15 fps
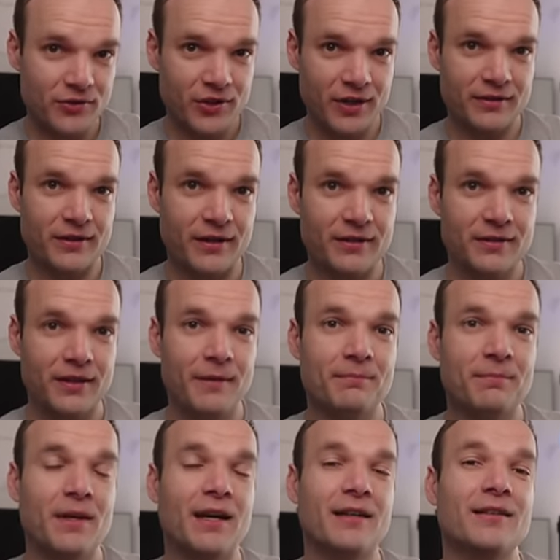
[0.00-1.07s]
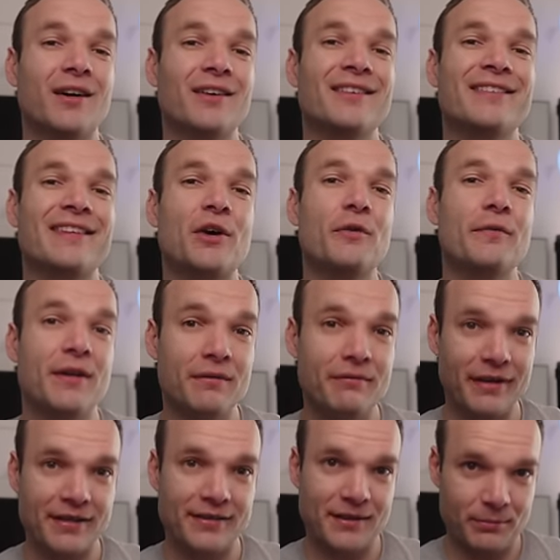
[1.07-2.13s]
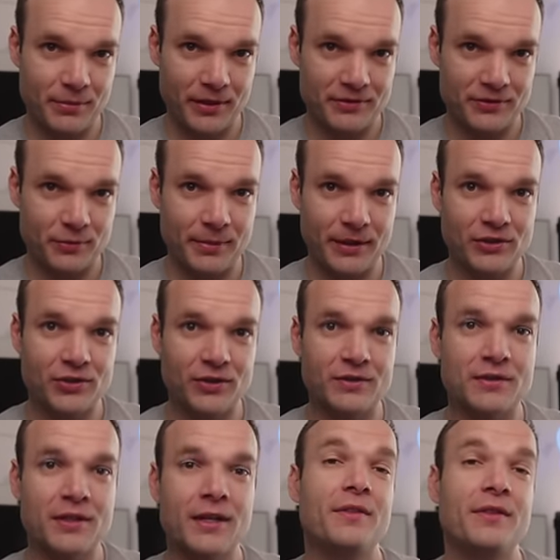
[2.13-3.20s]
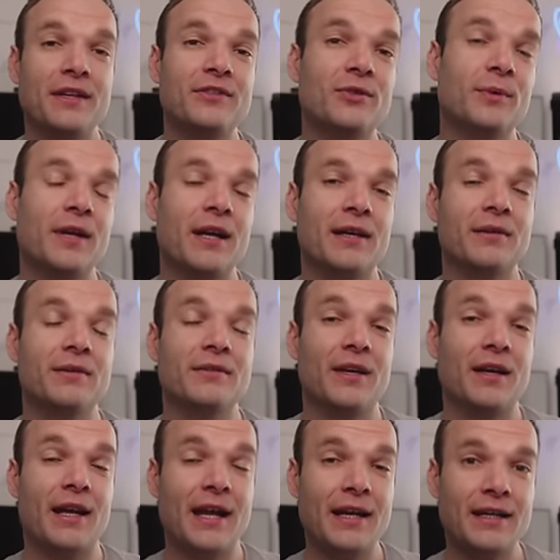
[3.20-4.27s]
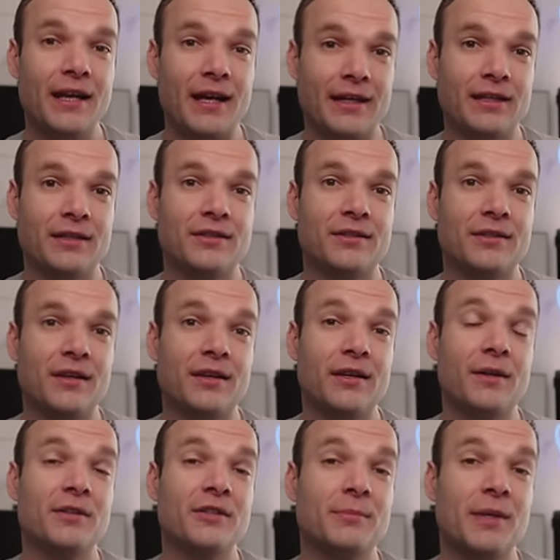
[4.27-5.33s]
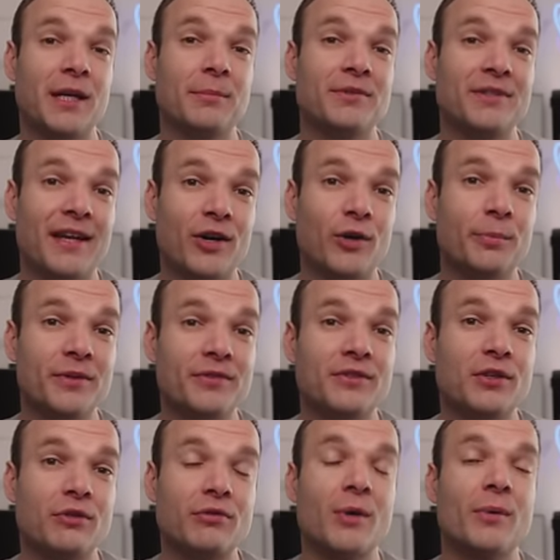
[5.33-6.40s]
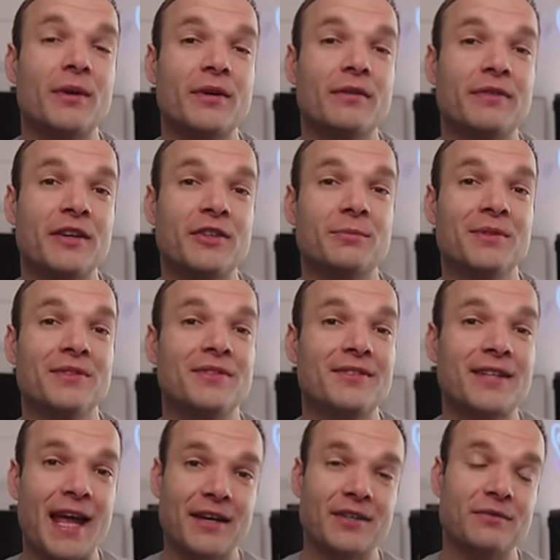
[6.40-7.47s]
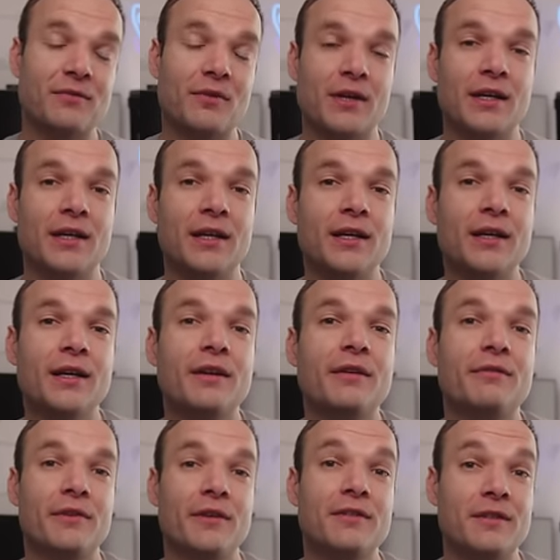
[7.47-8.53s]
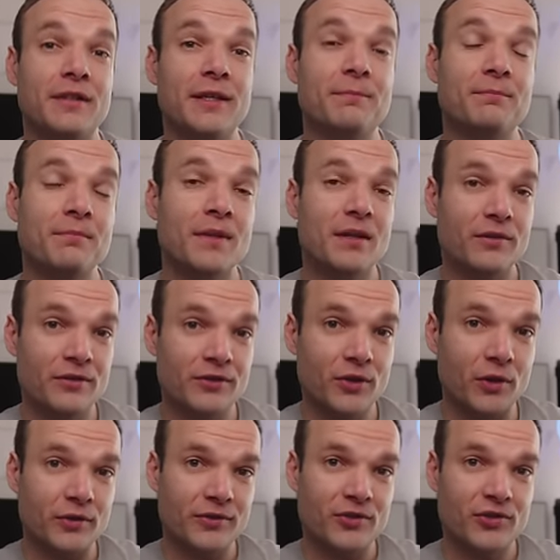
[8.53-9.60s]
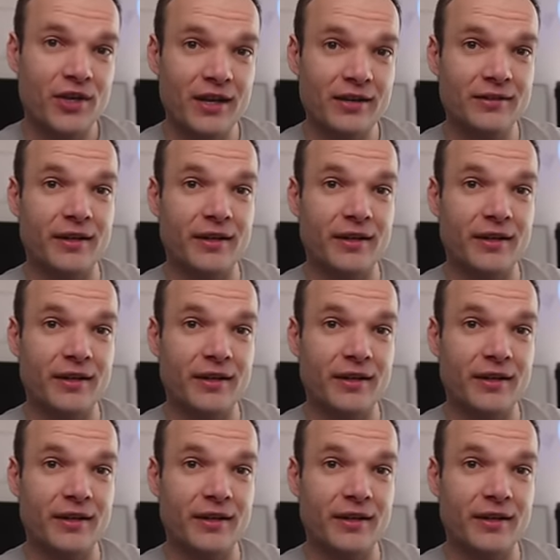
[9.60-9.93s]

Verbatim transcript: and shares ISA, and our self-invested personal pensions. These two accounts at any age are going to be able to help us to grow our investments tax-free. Firstly, the stocks and shares